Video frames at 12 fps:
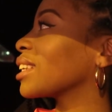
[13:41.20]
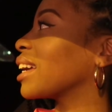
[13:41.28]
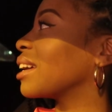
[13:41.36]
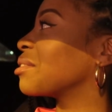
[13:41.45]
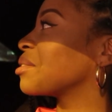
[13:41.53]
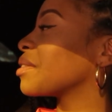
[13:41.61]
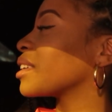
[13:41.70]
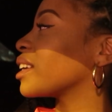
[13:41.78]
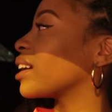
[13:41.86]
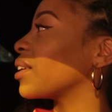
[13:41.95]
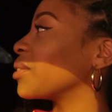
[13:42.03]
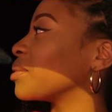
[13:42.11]
Like, everything
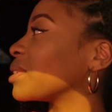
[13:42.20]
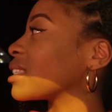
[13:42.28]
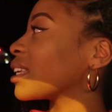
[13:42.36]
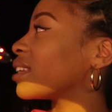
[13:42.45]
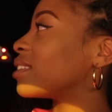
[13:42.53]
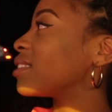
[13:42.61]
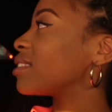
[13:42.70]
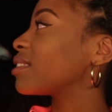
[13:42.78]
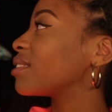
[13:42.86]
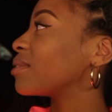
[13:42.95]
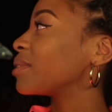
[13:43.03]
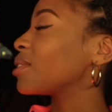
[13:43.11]
that we said,
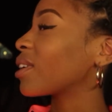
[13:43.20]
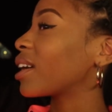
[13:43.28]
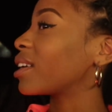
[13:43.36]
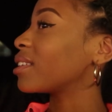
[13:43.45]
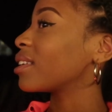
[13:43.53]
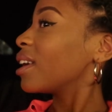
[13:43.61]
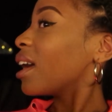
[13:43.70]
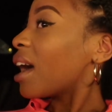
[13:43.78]
we tried.